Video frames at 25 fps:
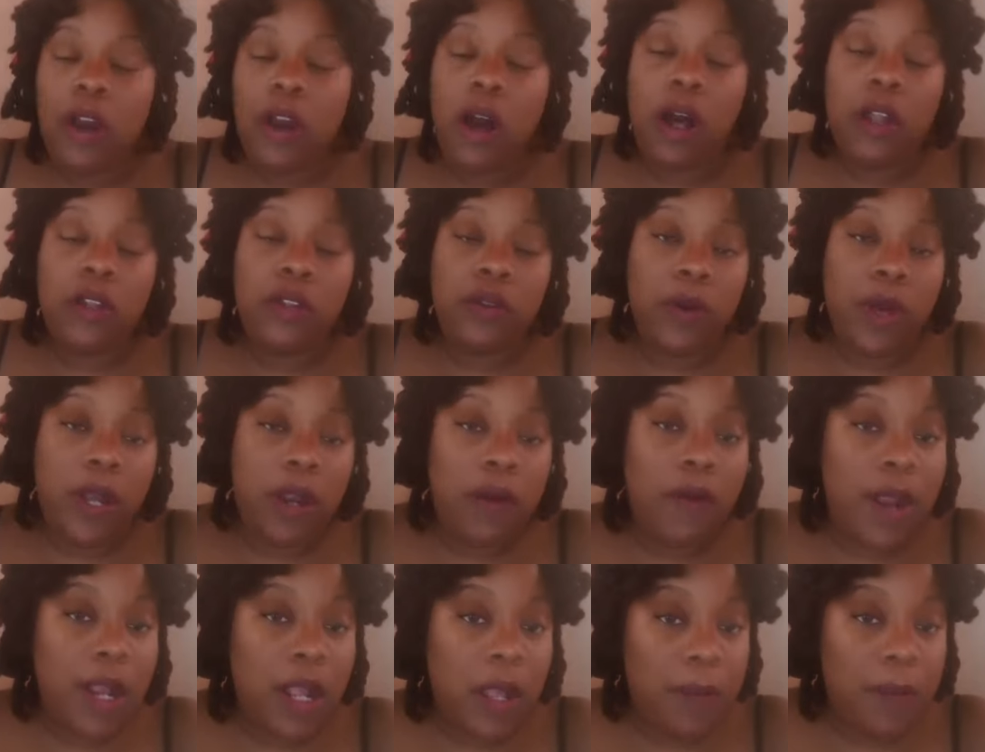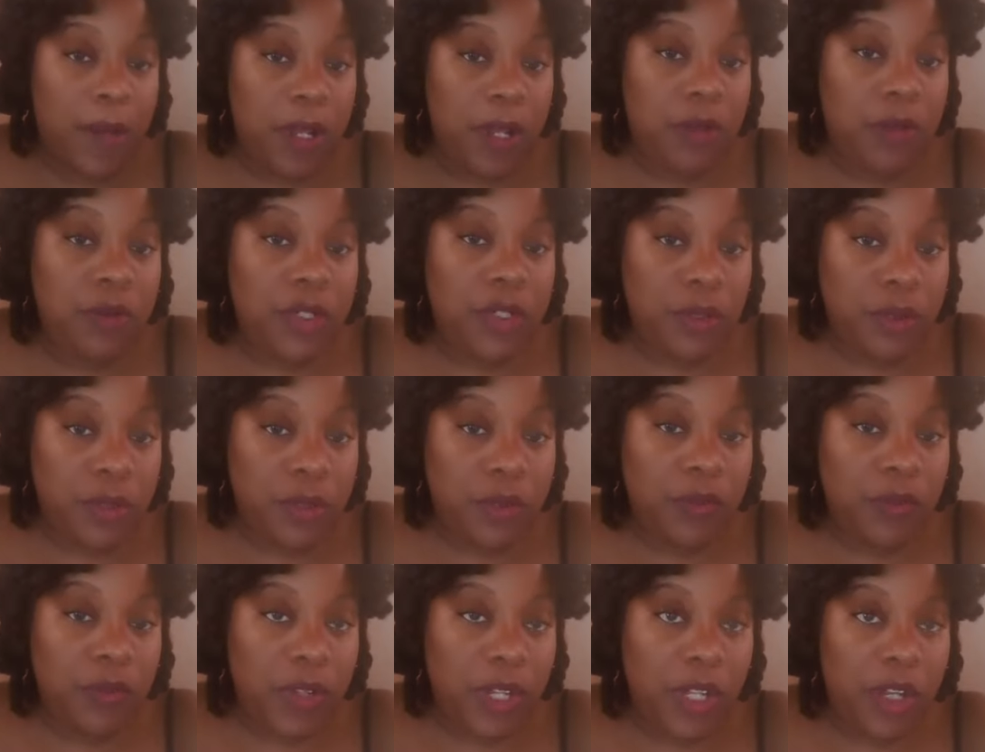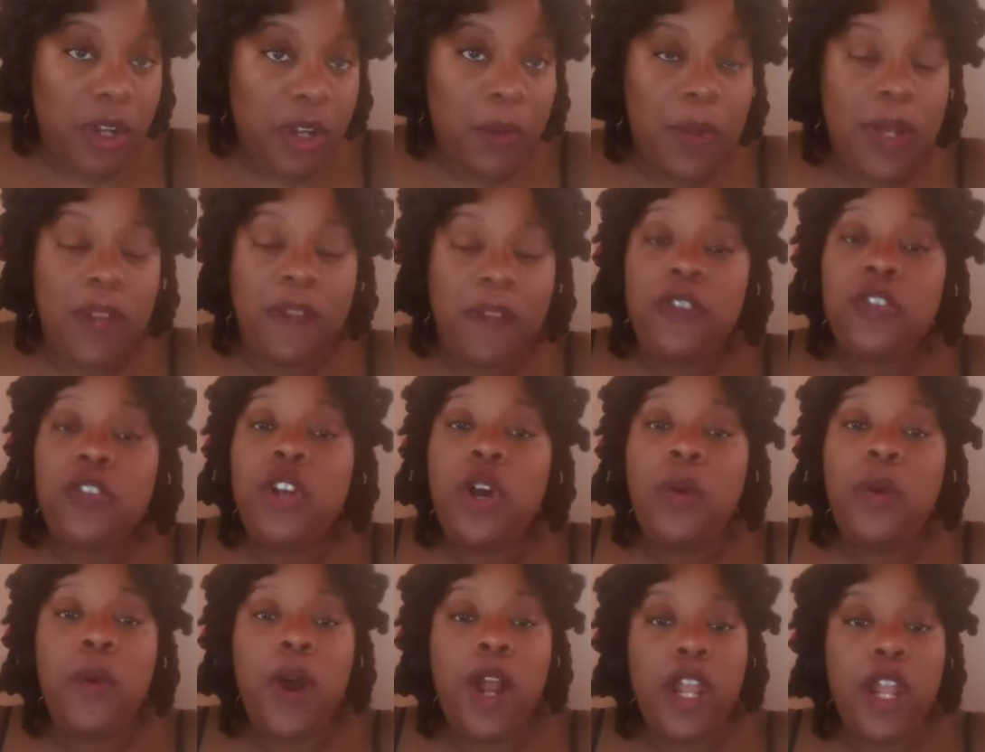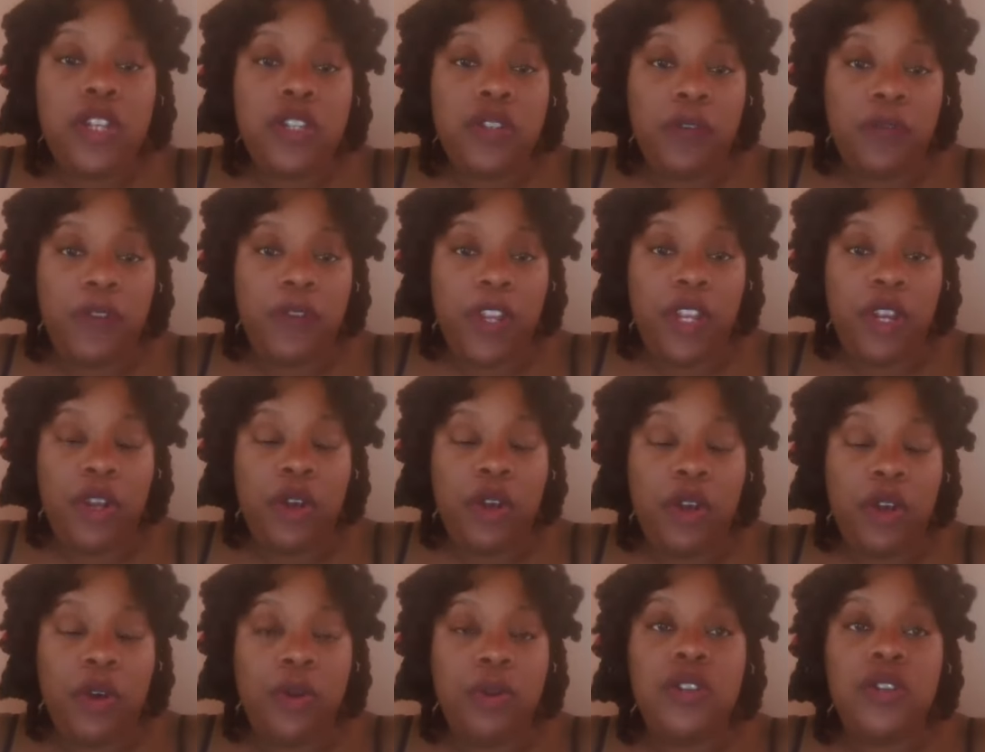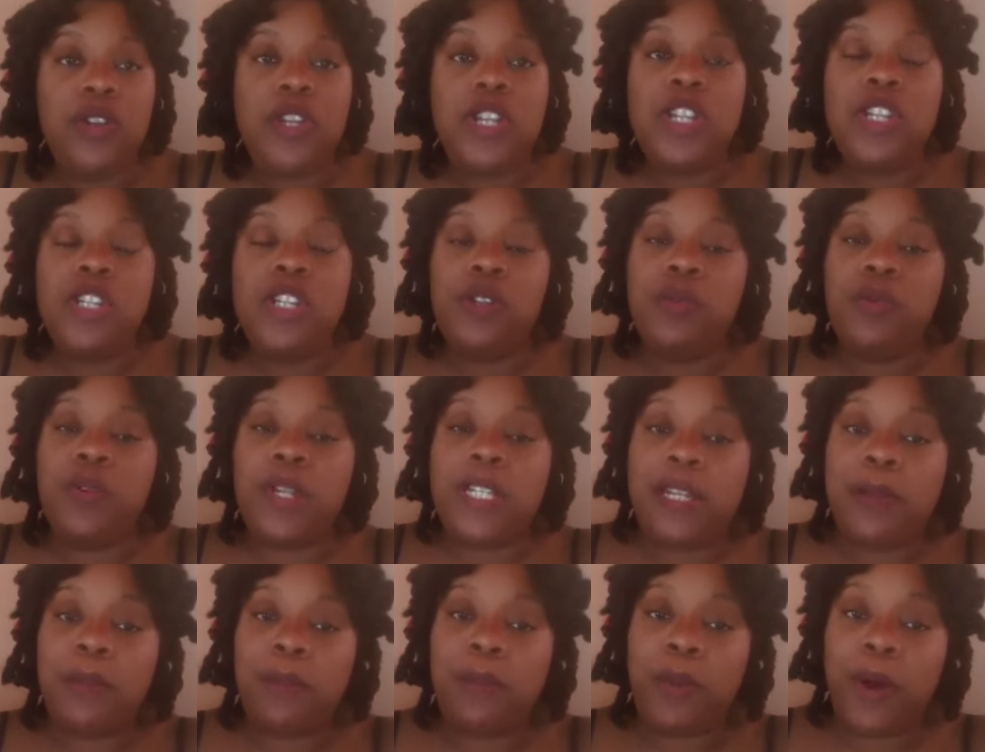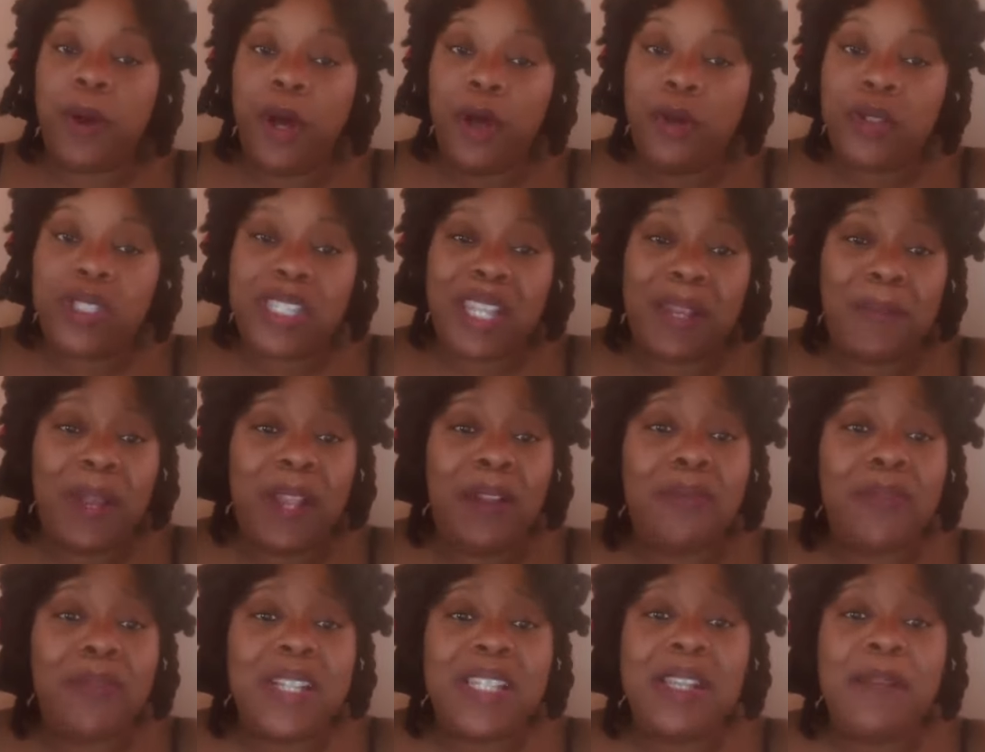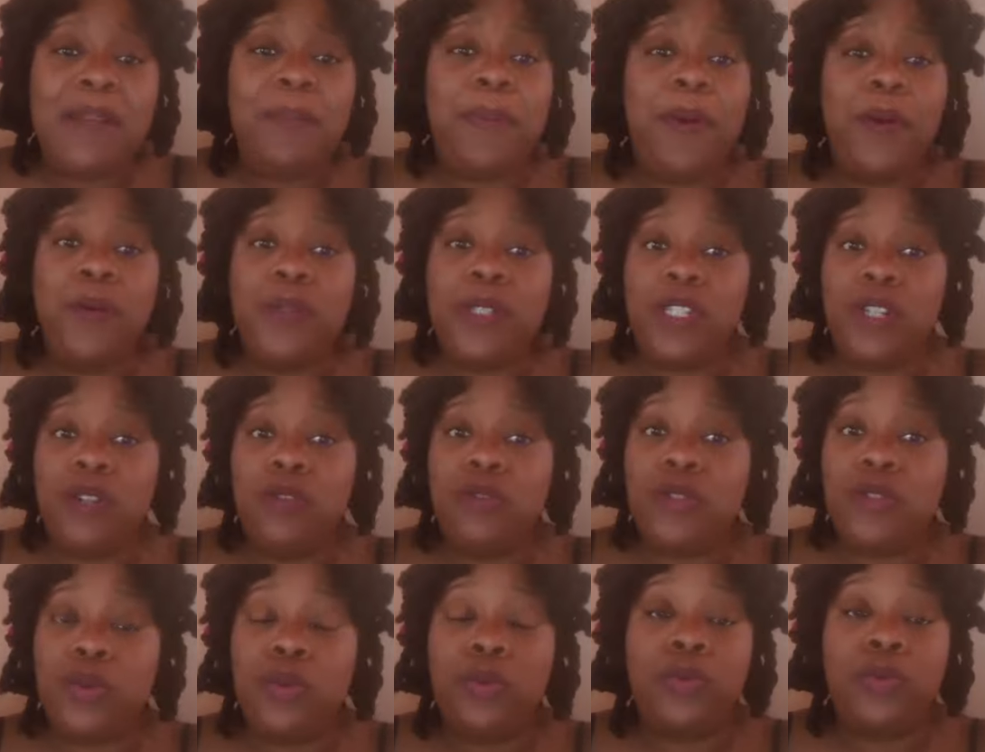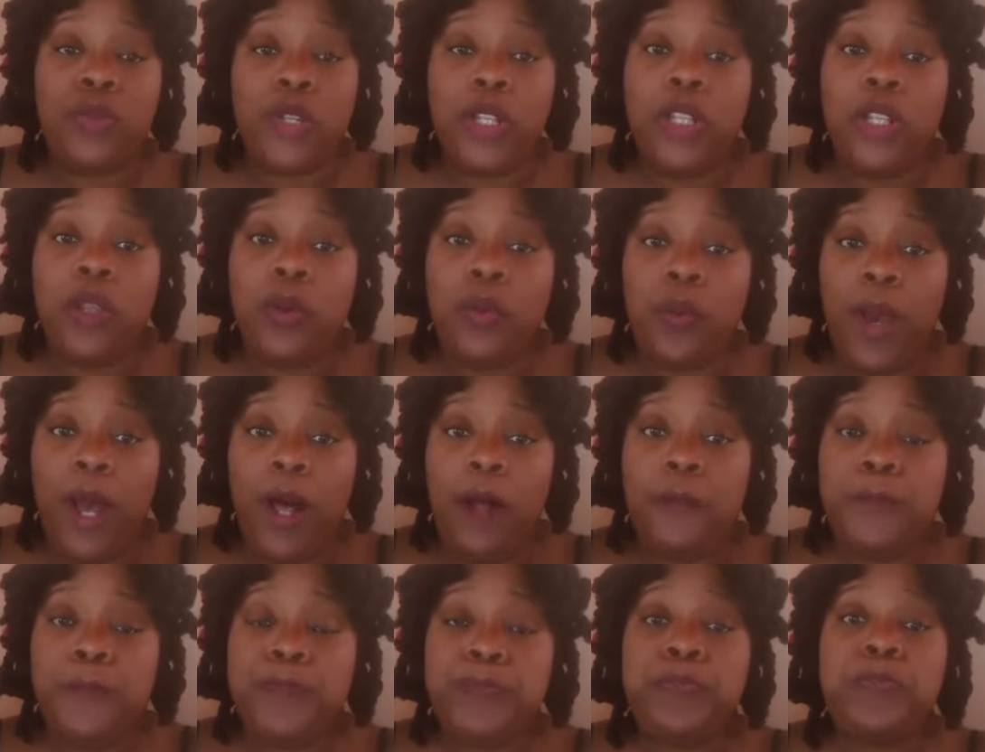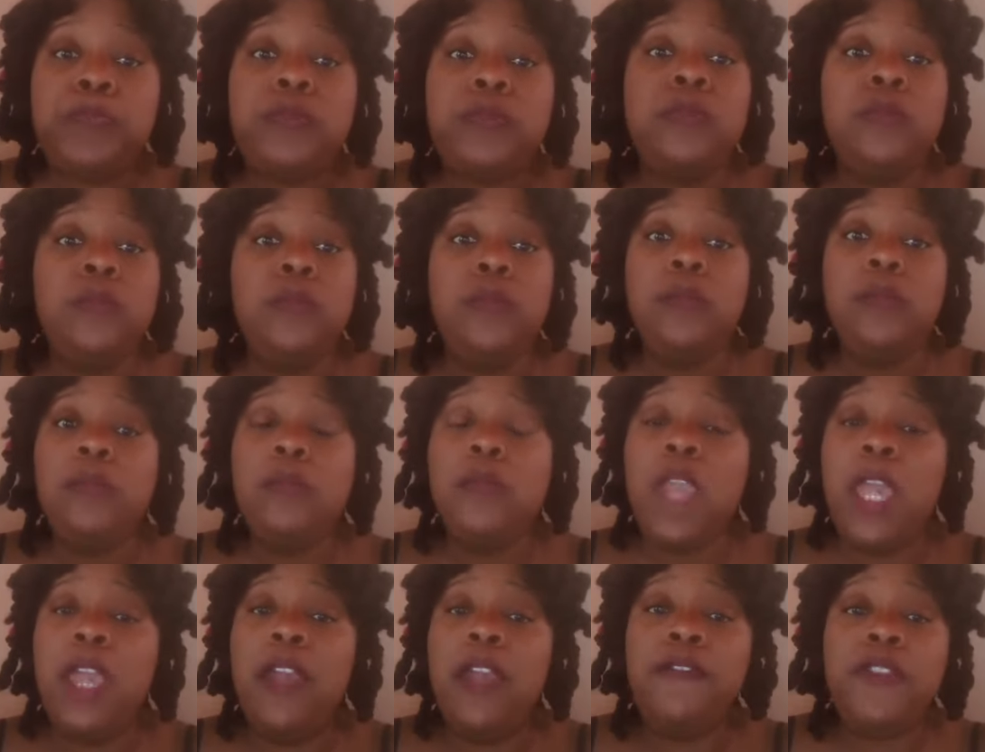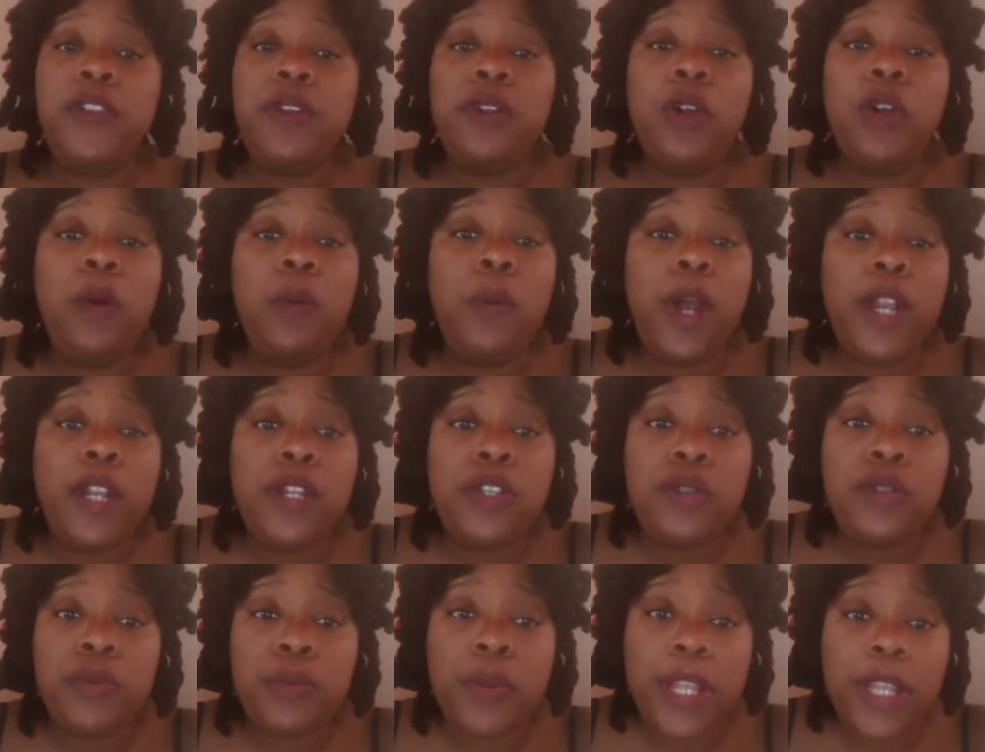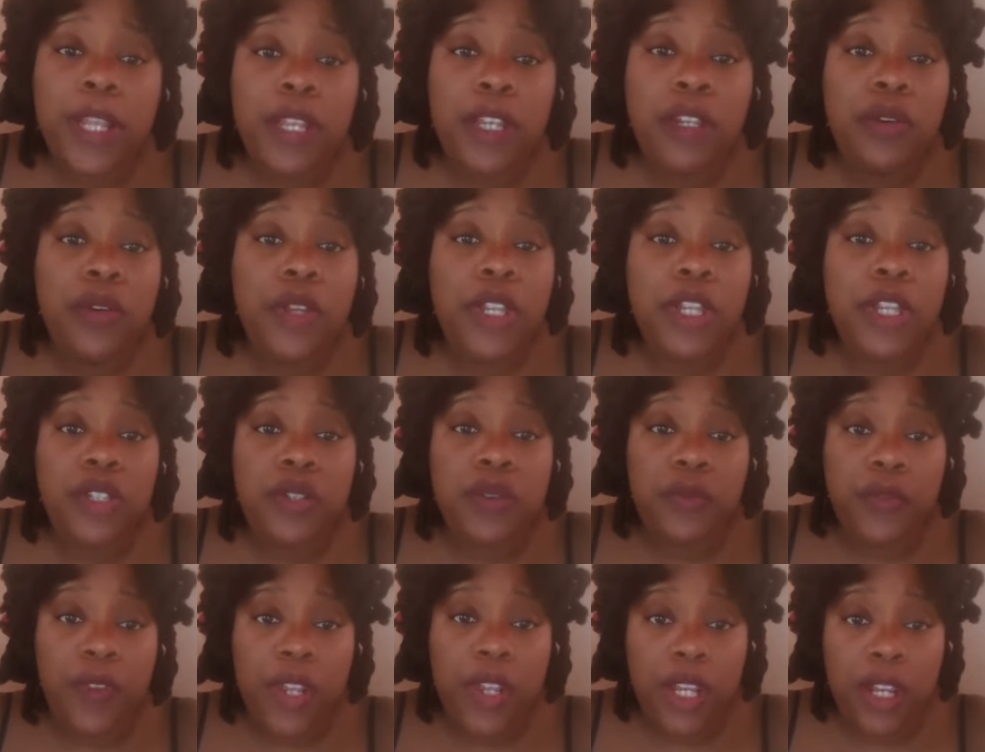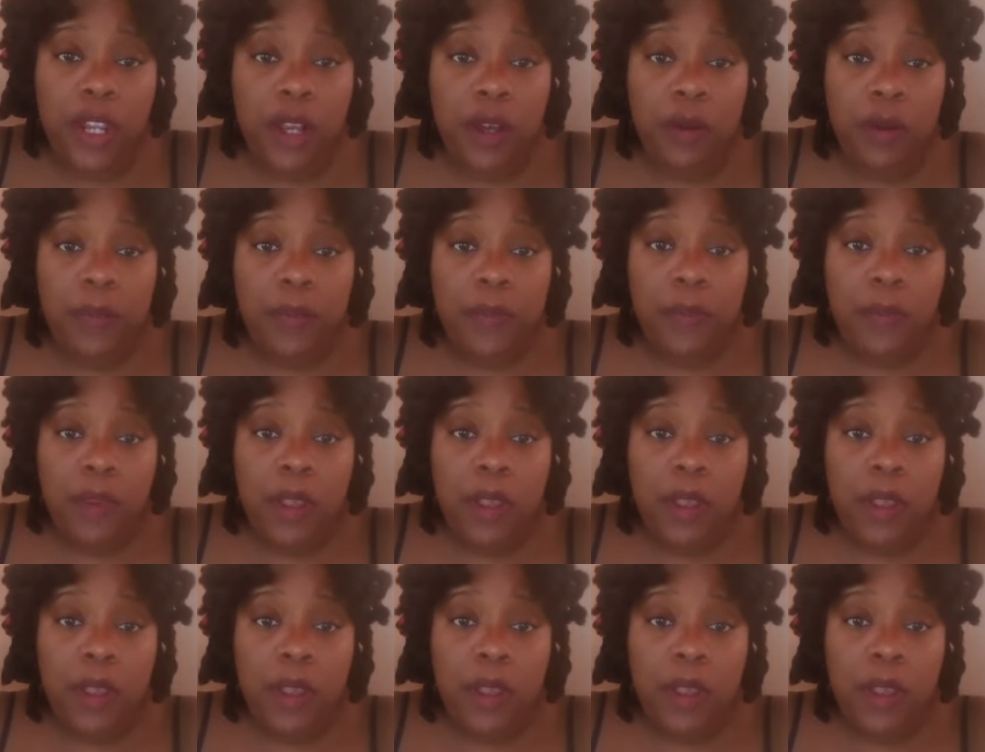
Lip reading: although I recommend you do video, but if you don't want to do video, you can do written posts. Like, my written posts still do really well. If you don't want to do written, you can do video.